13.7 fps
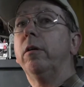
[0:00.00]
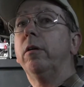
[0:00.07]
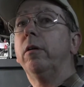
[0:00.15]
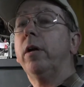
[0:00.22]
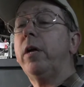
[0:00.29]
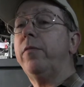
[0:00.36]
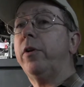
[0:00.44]

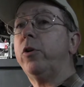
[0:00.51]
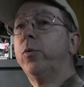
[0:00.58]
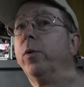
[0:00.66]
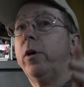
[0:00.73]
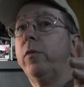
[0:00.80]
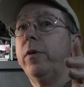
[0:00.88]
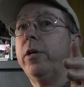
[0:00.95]
Even at
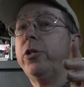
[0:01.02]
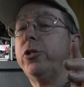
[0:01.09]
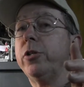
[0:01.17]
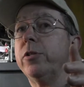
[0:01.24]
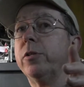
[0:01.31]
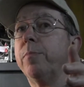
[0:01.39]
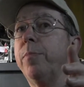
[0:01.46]
12
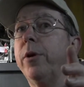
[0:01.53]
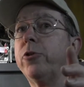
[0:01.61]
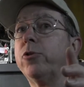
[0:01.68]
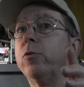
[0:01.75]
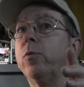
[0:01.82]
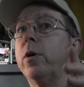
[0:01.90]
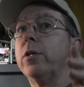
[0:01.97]
inches, the
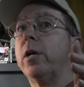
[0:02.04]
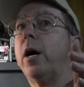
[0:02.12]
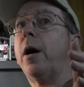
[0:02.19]
picture was